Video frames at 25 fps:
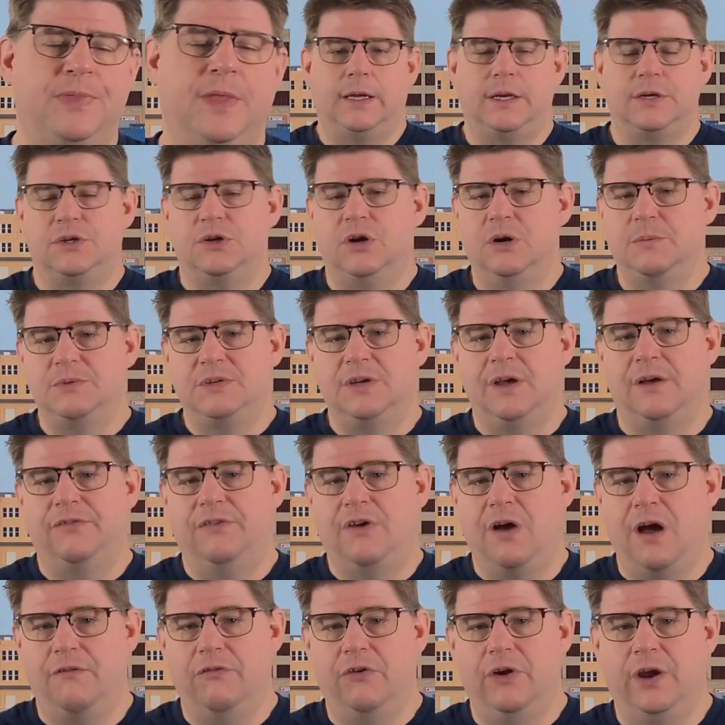In terms of
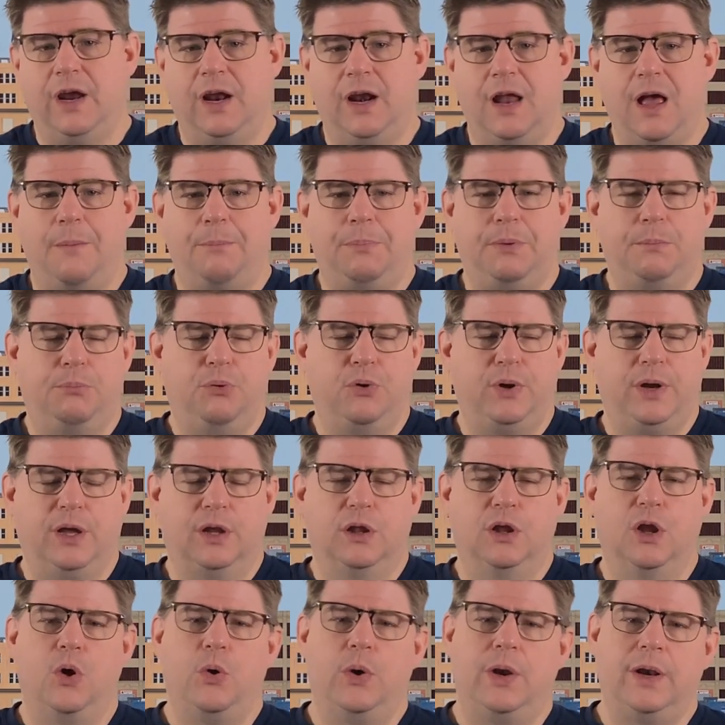covering it up and putting a
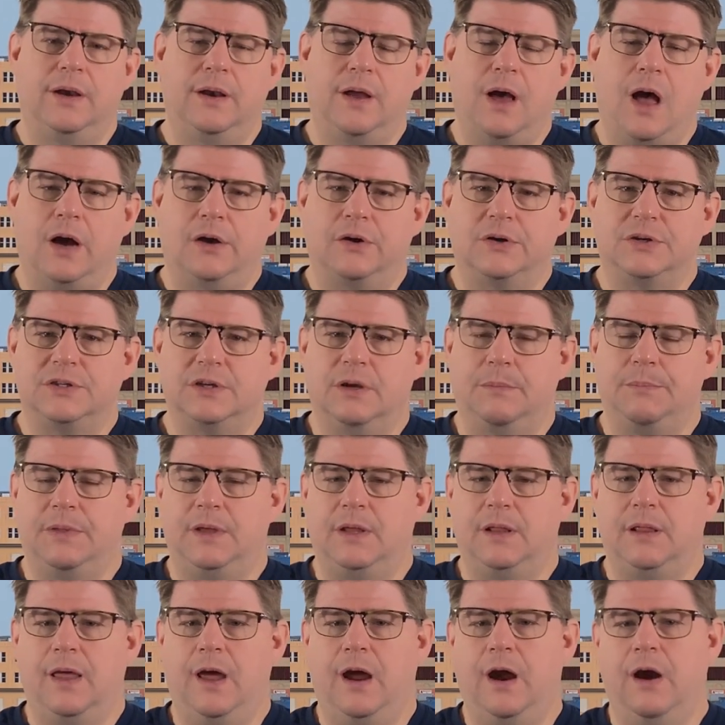loading dock or
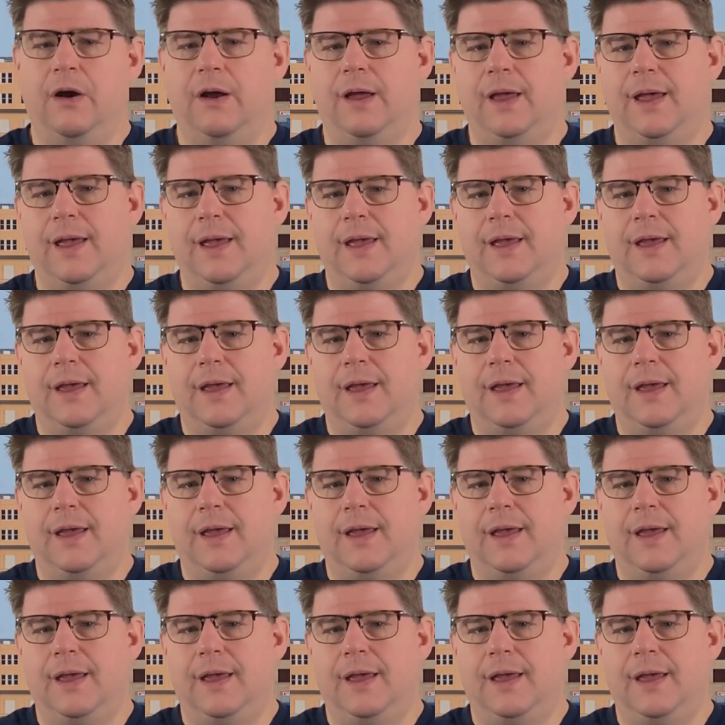something there,